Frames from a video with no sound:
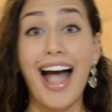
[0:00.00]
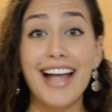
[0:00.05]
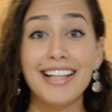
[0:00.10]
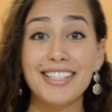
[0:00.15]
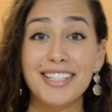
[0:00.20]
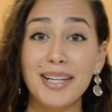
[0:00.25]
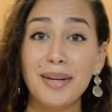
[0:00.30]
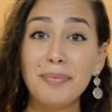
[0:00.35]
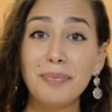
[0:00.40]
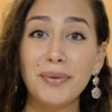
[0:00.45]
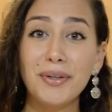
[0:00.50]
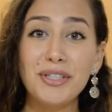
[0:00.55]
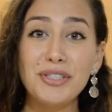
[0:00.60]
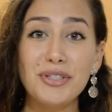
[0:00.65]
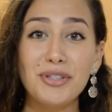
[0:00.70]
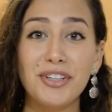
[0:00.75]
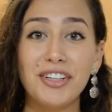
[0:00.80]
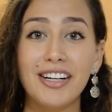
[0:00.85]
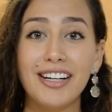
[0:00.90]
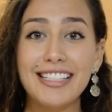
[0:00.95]
At some point
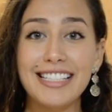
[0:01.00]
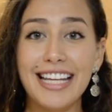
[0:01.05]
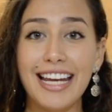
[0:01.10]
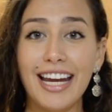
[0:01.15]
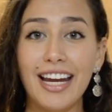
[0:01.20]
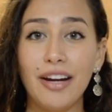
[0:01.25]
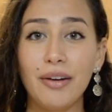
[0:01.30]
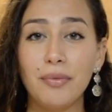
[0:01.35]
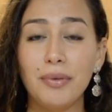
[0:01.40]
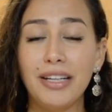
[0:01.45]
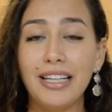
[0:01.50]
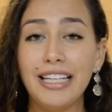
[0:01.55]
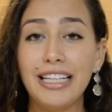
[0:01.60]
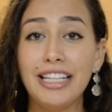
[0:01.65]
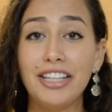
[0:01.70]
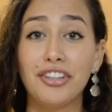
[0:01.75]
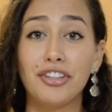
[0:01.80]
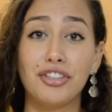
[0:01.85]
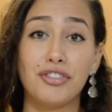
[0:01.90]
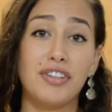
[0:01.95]
during our day, we
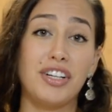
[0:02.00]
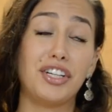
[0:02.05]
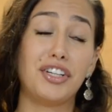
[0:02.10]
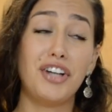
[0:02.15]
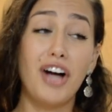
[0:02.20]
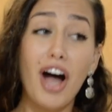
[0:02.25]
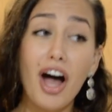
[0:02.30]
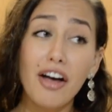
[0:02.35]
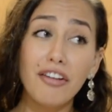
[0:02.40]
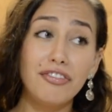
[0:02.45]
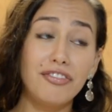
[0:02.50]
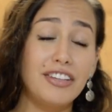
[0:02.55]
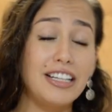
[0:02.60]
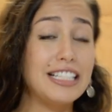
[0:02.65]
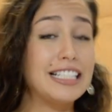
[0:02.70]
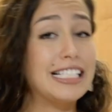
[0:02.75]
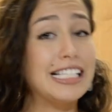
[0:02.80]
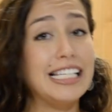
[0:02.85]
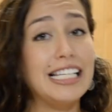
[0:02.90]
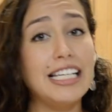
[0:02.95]
either drink
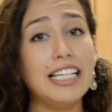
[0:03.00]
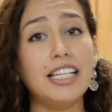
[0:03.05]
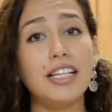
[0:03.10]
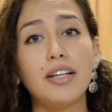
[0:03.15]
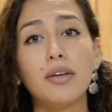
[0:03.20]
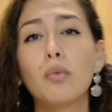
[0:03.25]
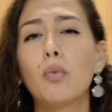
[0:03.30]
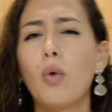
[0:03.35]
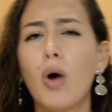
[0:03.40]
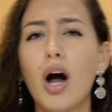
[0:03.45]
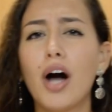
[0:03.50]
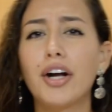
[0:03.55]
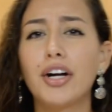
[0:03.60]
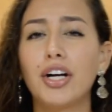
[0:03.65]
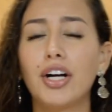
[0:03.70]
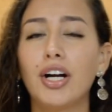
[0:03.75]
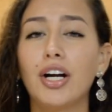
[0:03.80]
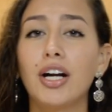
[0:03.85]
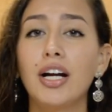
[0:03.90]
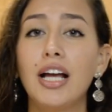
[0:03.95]
coffee, tea,
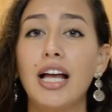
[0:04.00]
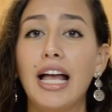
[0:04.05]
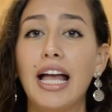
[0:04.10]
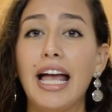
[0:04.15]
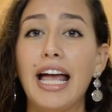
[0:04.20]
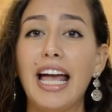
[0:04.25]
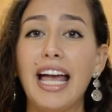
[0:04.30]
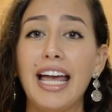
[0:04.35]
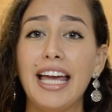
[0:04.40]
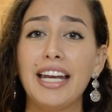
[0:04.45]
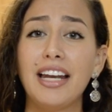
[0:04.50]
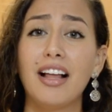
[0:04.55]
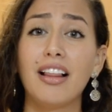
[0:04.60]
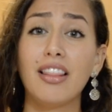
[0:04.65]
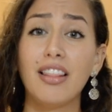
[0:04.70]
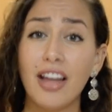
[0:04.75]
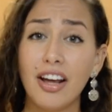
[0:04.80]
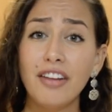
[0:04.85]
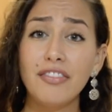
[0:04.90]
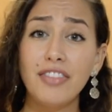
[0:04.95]
water, and a
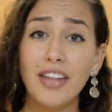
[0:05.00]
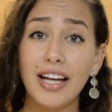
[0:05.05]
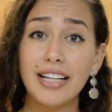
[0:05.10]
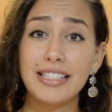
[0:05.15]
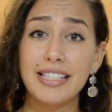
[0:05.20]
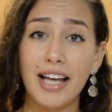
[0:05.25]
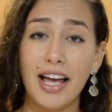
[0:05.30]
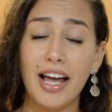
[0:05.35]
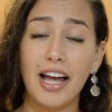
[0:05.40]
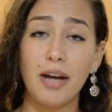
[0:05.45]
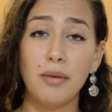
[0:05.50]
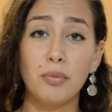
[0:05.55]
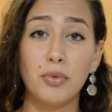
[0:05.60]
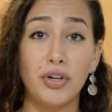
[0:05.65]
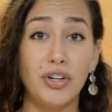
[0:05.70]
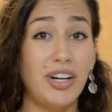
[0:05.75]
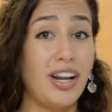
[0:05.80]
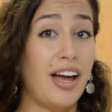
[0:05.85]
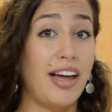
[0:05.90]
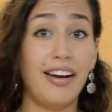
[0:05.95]
lot of that time
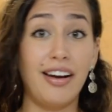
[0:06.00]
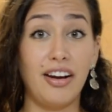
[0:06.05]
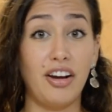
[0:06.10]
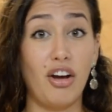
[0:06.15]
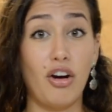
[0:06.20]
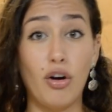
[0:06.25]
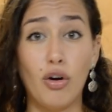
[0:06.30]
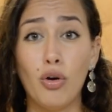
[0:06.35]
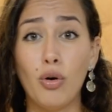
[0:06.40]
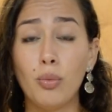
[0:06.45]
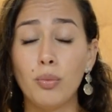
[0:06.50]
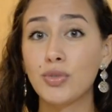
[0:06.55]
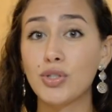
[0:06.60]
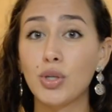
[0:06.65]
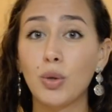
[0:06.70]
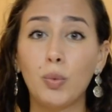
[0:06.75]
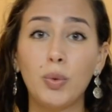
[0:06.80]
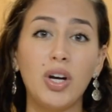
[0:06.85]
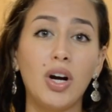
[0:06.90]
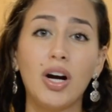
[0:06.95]
we're not at home,
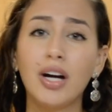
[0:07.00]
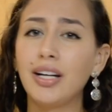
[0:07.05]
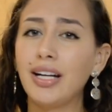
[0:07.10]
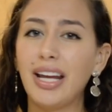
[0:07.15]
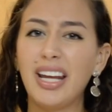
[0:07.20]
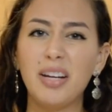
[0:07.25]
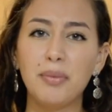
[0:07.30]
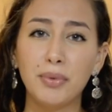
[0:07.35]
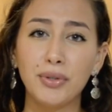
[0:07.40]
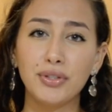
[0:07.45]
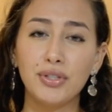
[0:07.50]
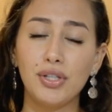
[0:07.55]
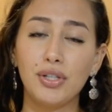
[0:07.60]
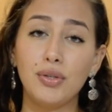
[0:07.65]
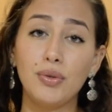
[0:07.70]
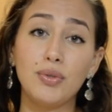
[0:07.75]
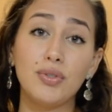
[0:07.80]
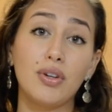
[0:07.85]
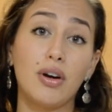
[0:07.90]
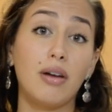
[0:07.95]
so we aren't able to
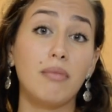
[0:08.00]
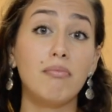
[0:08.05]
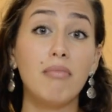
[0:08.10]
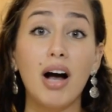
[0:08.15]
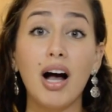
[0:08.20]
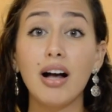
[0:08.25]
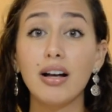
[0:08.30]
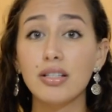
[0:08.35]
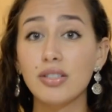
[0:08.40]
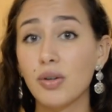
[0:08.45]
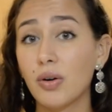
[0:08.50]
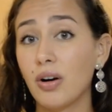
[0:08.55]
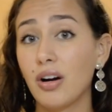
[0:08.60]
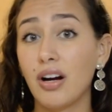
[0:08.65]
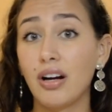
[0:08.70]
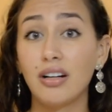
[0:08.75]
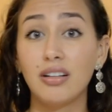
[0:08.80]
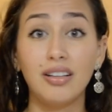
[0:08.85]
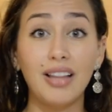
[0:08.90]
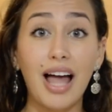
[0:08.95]
use our mugs or
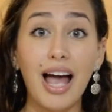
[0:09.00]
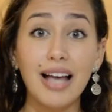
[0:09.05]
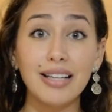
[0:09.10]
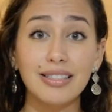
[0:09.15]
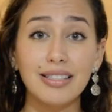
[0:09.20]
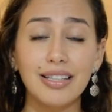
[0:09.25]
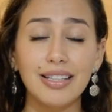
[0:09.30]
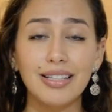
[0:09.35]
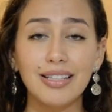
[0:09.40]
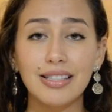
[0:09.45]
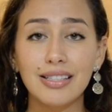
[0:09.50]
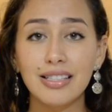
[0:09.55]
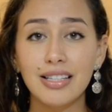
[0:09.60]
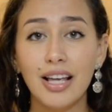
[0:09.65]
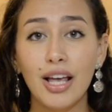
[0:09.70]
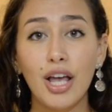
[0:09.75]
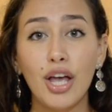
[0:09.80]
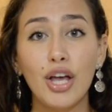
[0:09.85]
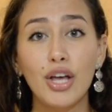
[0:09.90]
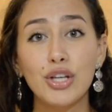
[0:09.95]
our glasses,
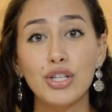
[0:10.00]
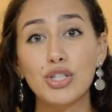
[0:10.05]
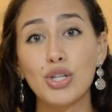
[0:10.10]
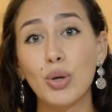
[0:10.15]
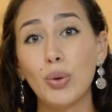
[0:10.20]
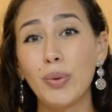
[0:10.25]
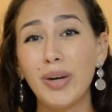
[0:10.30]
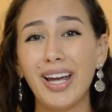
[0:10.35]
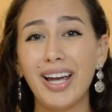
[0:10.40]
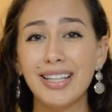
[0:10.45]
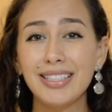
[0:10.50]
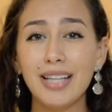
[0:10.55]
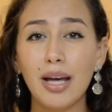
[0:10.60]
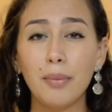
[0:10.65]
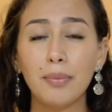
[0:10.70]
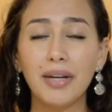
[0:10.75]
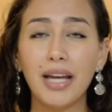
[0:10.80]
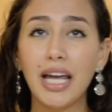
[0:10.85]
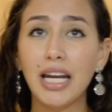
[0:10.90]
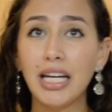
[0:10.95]
so we end
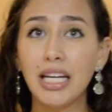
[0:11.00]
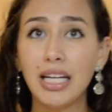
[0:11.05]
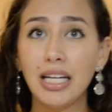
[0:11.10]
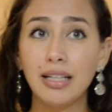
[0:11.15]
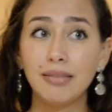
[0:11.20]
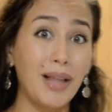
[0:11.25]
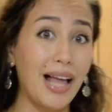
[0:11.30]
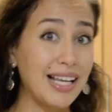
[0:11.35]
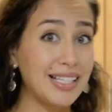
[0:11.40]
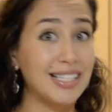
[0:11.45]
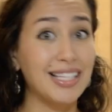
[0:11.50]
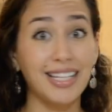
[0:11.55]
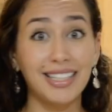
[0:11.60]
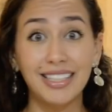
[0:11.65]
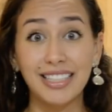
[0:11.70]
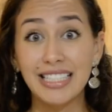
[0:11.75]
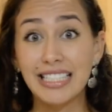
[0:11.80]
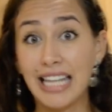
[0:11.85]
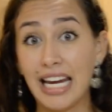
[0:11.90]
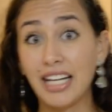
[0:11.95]
up getting plastic
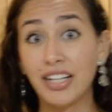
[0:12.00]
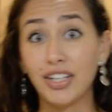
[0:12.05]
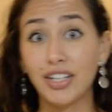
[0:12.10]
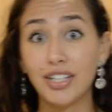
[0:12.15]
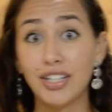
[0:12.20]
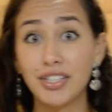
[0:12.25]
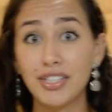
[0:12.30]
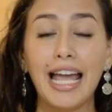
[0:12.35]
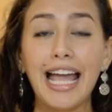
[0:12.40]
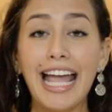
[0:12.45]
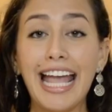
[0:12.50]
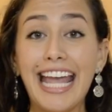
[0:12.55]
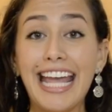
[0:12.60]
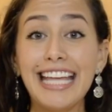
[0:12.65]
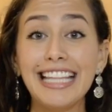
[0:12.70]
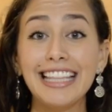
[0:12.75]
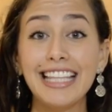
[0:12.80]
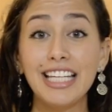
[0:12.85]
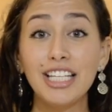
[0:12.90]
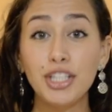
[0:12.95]
containers.
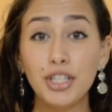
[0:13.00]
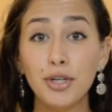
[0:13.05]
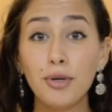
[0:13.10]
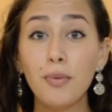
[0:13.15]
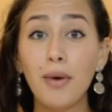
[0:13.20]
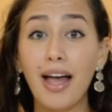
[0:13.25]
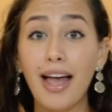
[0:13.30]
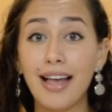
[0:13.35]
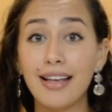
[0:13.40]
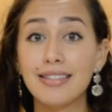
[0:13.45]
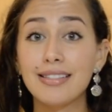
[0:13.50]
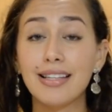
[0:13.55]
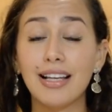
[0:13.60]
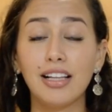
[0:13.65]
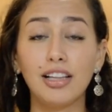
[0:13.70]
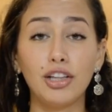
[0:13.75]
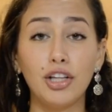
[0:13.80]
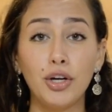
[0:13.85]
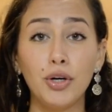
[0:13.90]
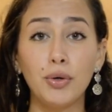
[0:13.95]
In the US
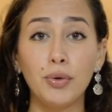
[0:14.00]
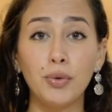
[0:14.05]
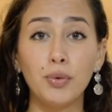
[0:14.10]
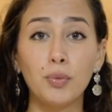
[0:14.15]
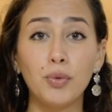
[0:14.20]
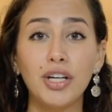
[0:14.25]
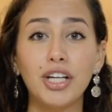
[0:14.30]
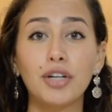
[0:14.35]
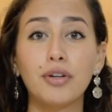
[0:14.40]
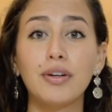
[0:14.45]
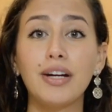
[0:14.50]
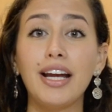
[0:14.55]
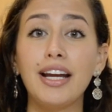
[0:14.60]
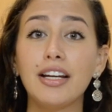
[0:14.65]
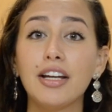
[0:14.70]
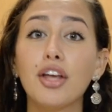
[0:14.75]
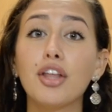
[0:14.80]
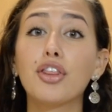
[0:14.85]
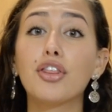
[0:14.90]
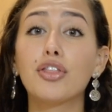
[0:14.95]
alone, we
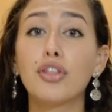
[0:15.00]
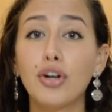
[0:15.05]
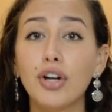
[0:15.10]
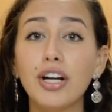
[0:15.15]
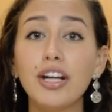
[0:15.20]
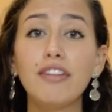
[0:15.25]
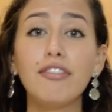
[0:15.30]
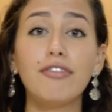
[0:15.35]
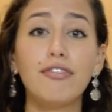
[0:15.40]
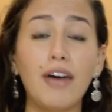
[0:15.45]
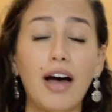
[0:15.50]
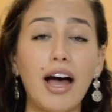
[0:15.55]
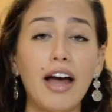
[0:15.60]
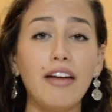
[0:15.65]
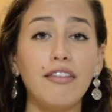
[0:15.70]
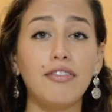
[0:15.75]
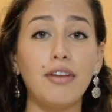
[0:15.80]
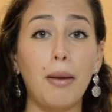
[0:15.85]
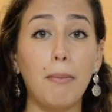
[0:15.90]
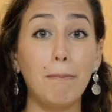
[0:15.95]
create
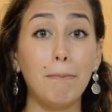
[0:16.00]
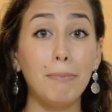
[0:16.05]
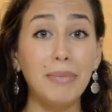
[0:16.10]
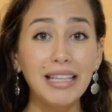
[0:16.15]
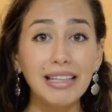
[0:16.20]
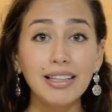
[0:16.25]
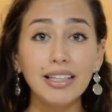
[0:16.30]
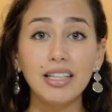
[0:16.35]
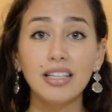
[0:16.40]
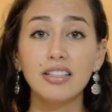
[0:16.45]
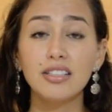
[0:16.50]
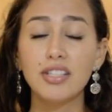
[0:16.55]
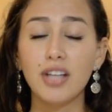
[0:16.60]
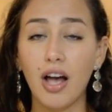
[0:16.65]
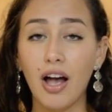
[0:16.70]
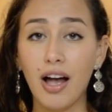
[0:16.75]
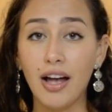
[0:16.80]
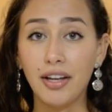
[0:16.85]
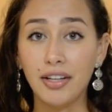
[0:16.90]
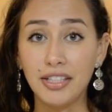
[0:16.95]
35 million
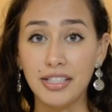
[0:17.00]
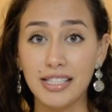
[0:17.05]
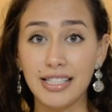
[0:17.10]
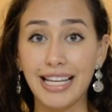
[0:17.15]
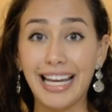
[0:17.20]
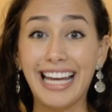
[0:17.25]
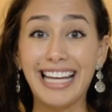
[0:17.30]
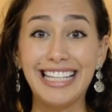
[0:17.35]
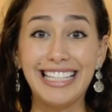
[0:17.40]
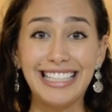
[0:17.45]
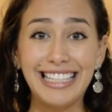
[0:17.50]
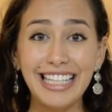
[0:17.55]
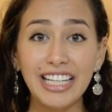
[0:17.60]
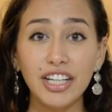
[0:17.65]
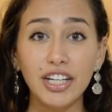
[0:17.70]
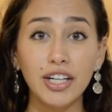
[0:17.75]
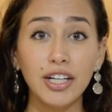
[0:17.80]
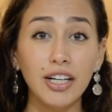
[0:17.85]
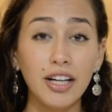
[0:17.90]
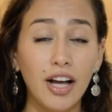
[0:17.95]
tons a
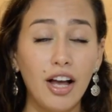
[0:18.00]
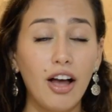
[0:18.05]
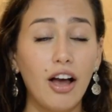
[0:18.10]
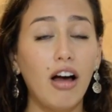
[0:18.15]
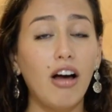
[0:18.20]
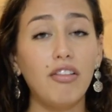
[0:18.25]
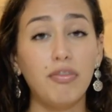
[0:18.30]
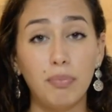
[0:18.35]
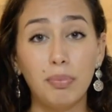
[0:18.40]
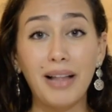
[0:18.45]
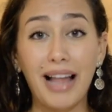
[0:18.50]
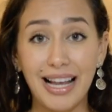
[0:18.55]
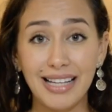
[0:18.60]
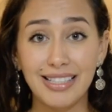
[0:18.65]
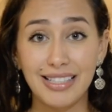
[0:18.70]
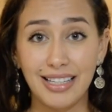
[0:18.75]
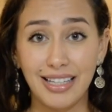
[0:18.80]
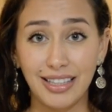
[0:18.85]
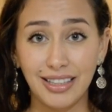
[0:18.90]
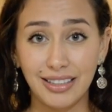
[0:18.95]
year of
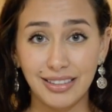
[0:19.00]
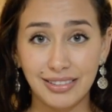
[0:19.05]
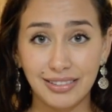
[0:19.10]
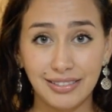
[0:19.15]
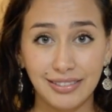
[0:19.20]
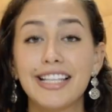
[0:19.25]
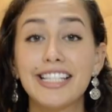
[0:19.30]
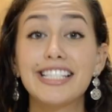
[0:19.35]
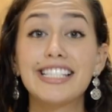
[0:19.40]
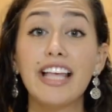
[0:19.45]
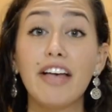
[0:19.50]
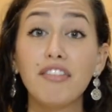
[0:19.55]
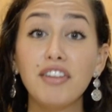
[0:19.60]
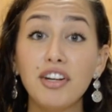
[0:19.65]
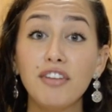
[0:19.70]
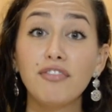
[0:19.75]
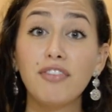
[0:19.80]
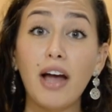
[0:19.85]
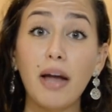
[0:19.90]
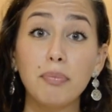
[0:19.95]
plastic.
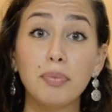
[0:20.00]
75%